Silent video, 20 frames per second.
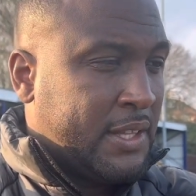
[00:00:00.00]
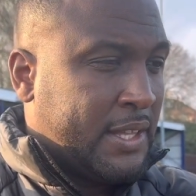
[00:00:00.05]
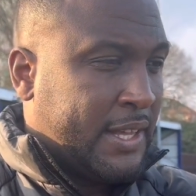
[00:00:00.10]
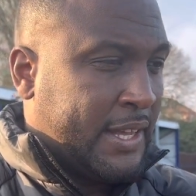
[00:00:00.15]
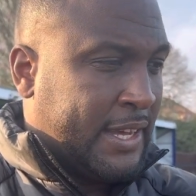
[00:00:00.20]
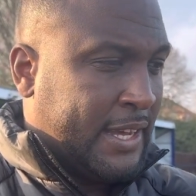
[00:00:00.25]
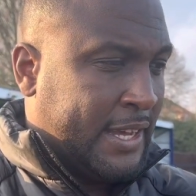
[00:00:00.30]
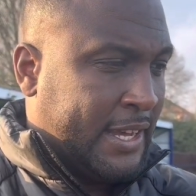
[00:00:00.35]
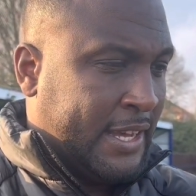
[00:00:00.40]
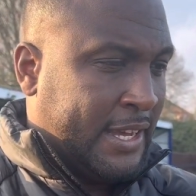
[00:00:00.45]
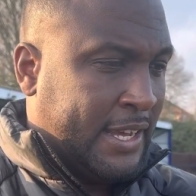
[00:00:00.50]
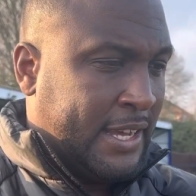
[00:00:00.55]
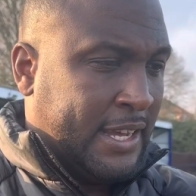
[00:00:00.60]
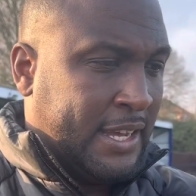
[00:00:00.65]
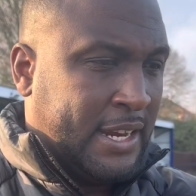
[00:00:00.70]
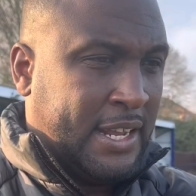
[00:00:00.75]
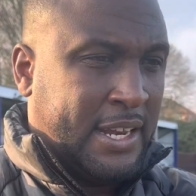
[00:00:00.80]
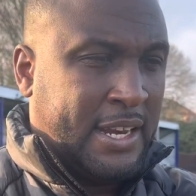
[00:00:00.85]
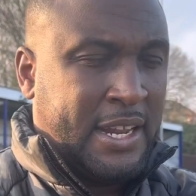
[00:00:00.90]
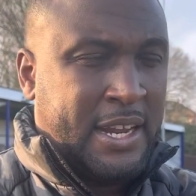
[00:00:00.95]

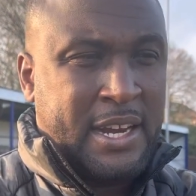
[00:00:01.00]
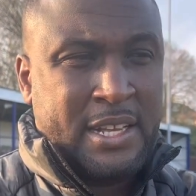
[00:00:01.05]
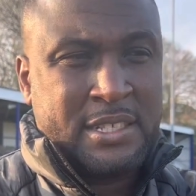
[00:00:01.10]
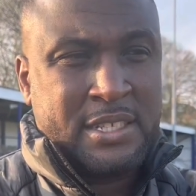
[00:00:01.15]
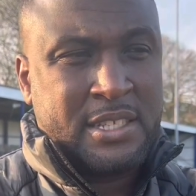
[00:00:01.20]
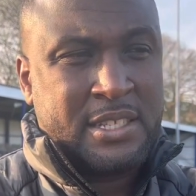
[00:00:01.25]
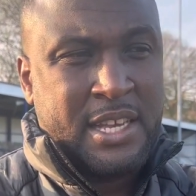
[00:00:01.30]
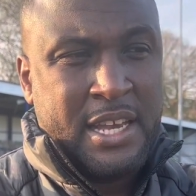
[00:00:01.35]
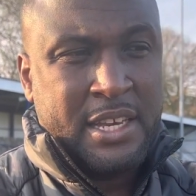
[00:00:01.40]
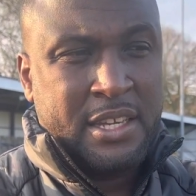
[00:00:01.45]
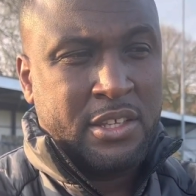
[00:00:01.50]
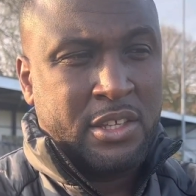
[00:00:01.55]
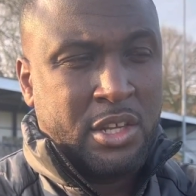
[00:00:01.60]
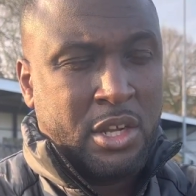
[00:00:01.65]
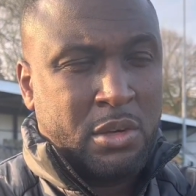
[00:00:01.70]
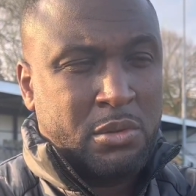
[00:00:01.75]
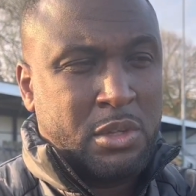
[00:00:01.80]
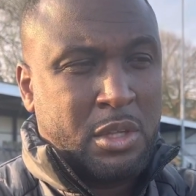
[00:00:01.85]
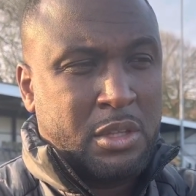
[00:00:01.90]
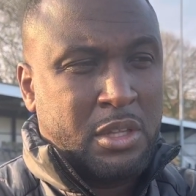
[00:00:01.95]
and as I said,
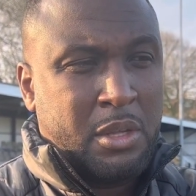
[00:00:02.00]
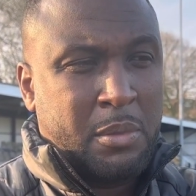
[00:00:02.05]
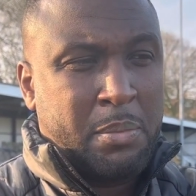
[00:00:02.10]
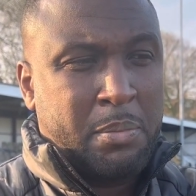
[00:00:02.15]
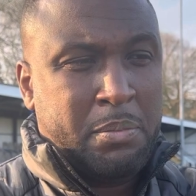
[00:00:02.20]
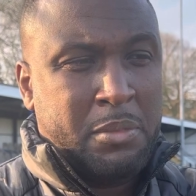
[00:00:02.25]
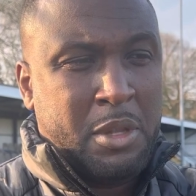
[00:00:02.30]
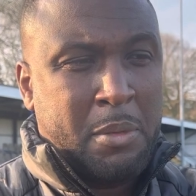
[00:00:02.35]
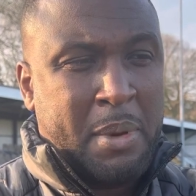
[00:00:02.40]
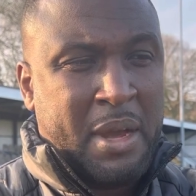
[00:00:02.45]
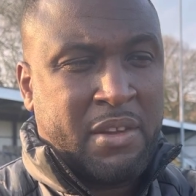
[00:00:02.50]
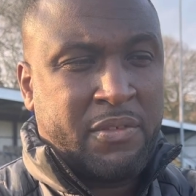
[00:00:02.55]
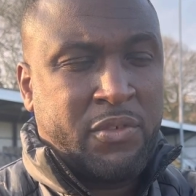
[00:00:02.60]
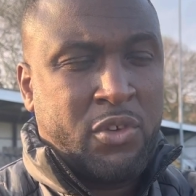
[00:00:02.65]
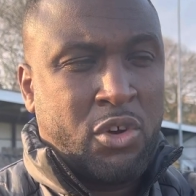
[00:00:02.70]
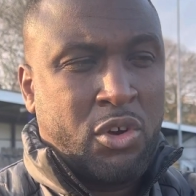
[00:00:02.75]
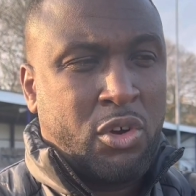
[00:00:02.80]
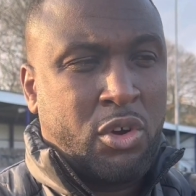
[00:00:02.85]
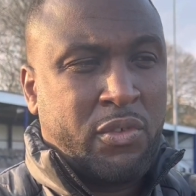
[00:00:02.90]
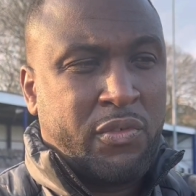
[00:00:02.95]
the back
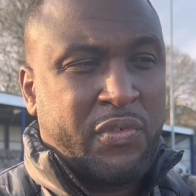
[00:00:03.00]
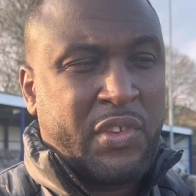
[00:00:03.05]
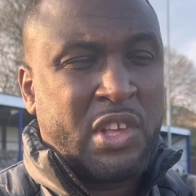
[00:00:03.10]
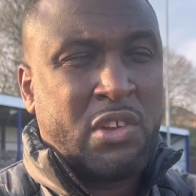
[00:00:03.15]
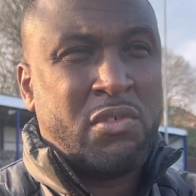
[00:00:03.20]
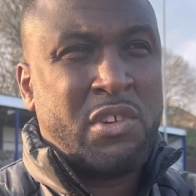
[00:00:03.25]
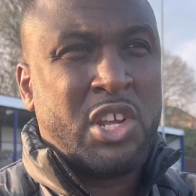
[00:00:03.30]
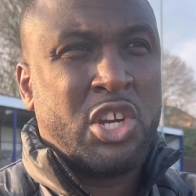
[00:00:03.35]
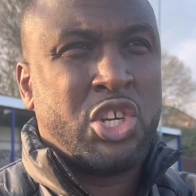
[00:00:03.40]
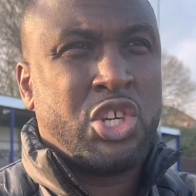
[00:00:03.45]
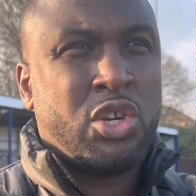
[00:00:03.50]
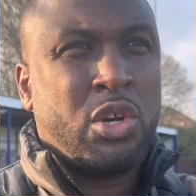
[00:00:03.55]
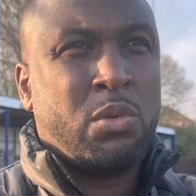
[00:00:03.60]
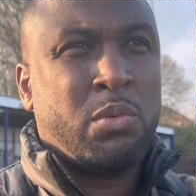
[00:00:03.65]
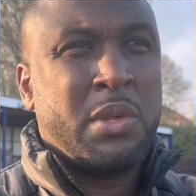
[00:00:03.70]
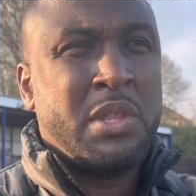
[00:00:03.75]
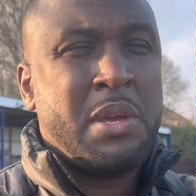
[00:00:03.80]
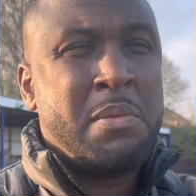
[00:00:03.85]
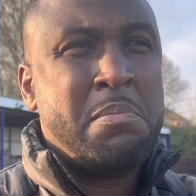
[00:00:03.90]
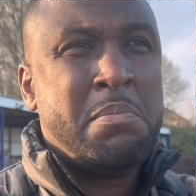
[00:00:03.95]
four feel reassured
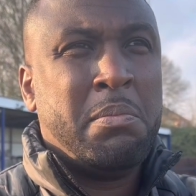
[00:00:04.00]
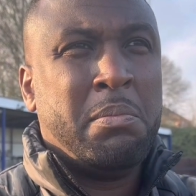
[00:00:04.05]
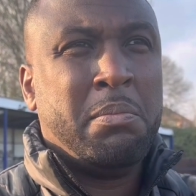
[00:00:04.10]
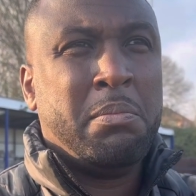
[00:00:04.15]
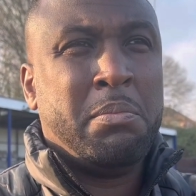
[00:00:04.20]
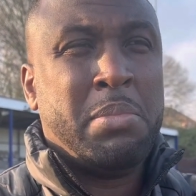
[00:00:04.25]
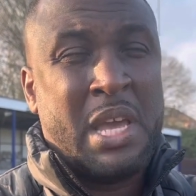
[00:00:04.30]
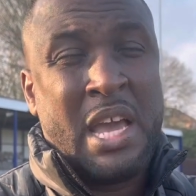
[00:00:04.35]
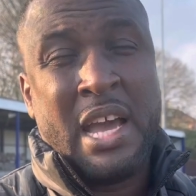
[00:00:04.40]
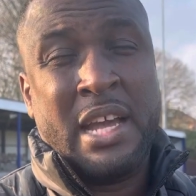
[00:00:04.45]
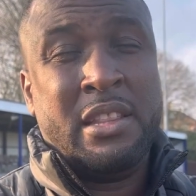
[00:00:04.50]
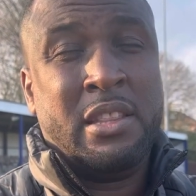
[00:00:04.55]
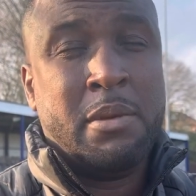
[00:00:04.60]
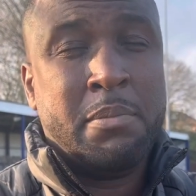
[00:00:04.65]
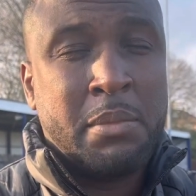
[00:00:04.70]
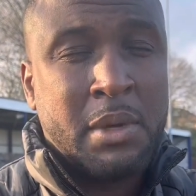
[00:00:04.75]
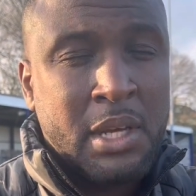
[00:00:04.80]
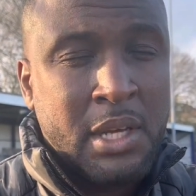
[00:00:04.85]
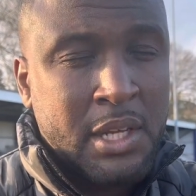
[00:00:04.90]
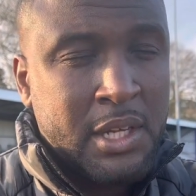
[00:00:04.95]
with him behind
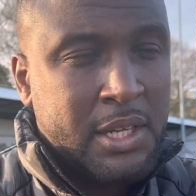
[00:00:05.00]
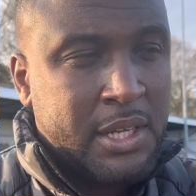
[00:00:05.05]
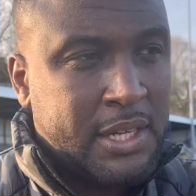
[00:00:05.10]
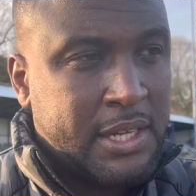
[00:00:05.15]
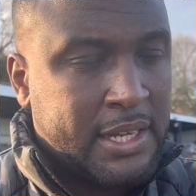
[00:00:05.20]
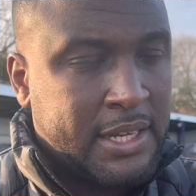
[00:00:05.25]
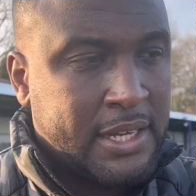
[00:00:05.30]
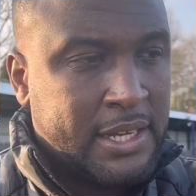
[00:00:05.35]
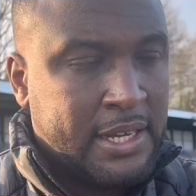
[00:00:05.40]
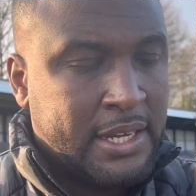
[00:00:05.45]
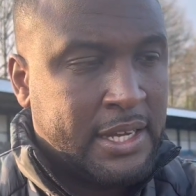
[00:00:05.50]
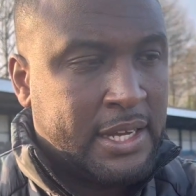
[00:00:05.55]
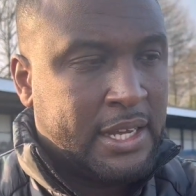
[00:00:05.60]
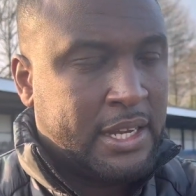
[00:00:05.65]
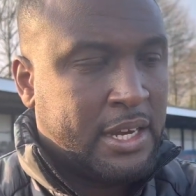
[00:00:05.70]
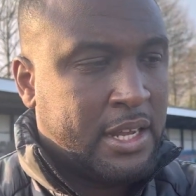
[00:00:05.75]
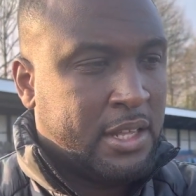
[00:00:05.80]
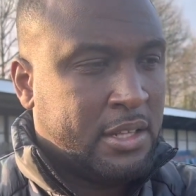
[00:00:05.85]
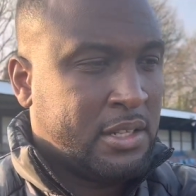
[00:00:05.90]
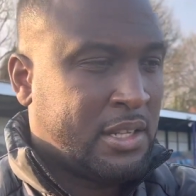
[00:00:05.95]
them.
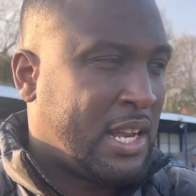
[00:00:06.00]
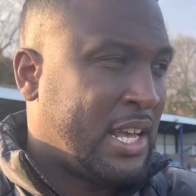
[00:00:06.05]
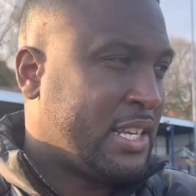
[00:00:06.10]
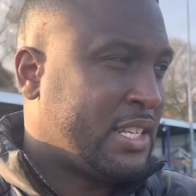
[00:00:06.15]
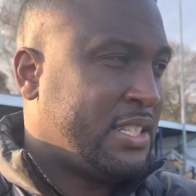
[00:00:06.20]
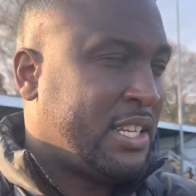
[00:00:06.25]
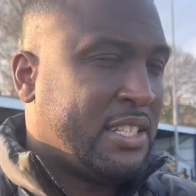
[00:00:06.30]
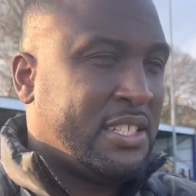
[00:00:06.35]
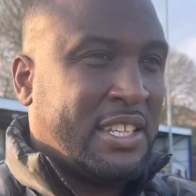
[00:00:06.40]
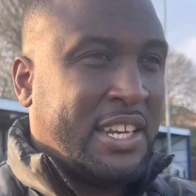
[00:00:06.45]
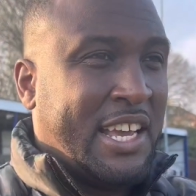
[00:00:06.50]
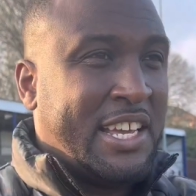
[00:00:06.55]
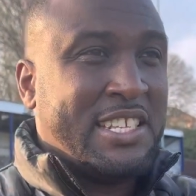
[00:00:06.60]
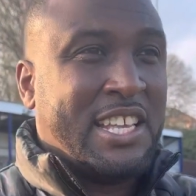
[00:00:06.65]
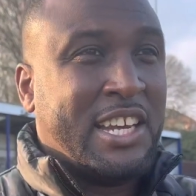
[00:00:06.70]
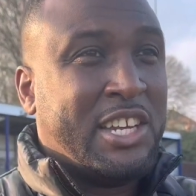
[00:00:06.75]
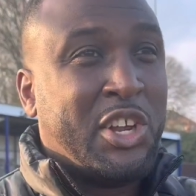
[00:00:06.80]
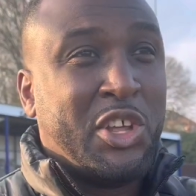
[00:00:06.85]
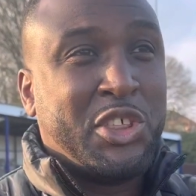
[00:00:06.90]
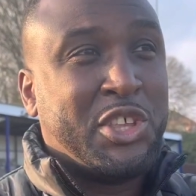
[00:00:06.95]
And like I said, today he's
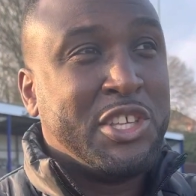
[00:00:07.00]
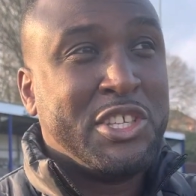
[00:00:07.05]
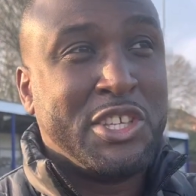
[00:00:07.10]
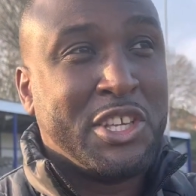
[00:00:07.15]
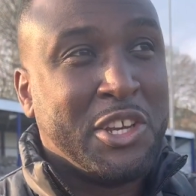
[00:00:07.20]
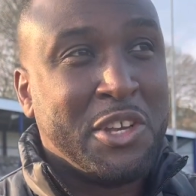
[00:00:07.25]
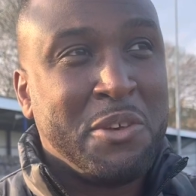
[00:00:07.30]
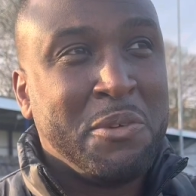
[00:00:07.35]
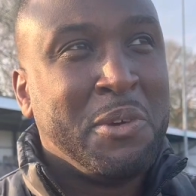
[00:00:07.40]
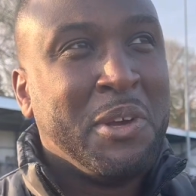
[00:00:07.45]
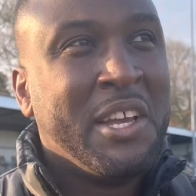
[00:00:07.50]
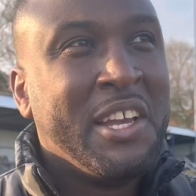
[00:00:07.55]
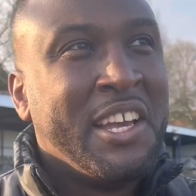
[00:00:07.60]
had nothing to do.